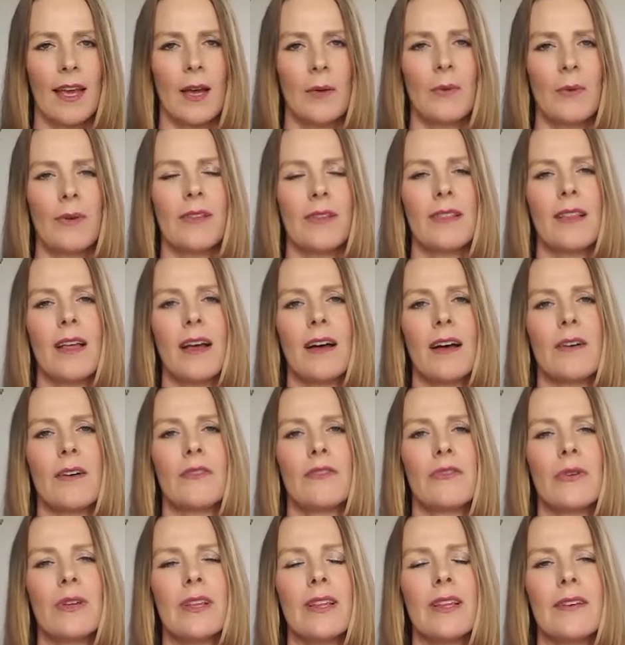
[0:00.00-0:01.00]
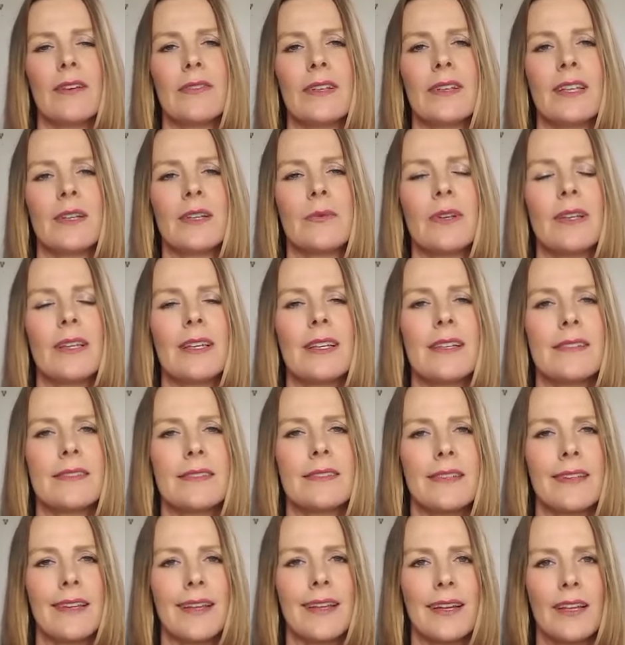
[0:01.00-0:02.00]
And we lovingly
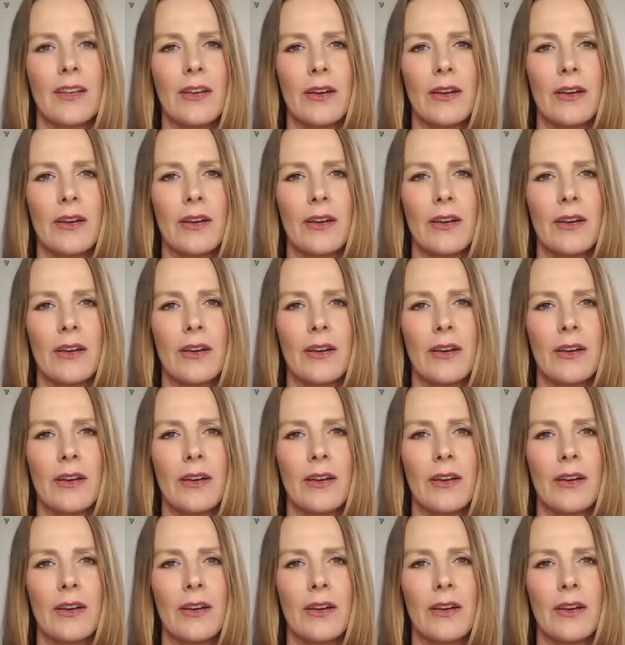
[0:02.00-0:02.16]
release and let